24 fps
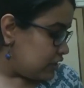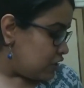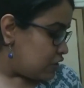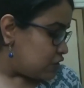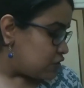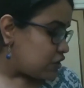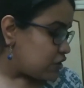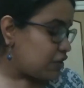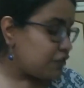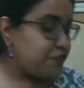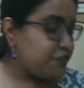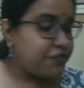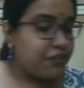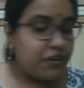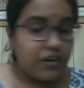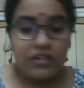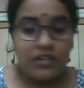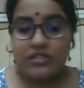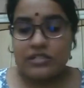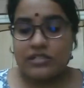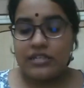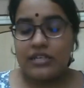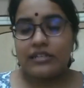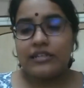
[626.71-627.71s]
So the
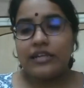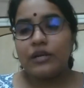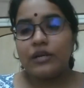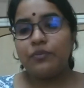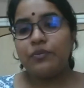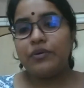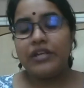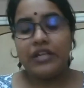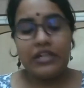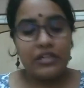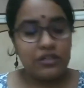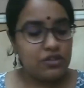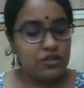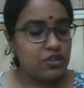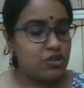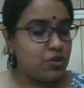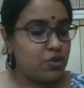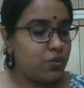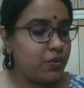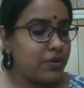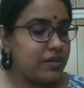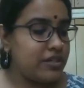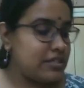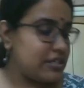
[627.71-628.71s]
first thing that we need to
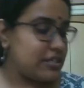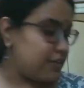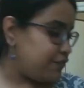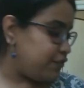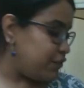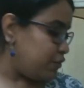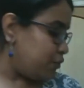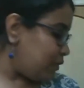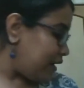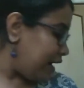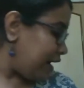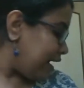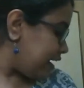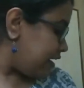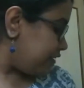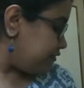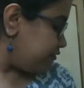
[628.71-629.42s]
do is if you have,